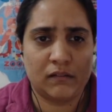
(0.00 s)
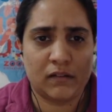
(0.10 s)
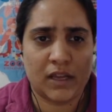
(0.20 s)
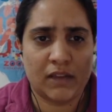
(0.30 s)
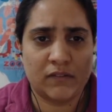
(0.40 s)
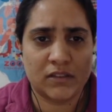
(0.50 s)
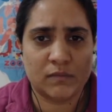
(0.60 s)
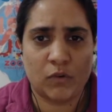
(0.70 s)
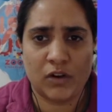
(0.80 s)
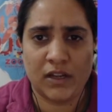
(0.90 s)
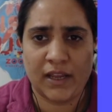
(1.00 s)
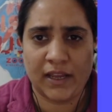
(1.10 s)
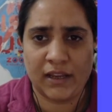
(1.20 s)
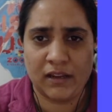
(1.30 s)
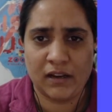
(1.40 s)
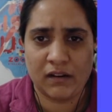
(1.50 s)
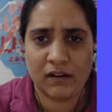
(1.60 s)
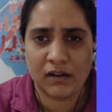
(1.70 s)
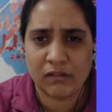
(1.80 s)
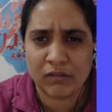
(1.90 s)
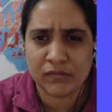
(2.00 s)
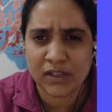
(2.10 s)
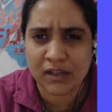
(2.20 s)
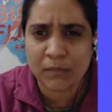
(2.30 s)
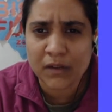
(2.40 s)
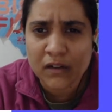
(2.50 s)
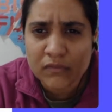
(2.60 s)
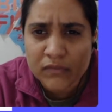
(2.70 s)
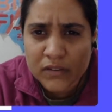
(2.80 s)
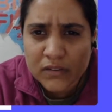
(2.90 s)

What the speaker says: I have a smaller angle. I don't know if that'll make a difference.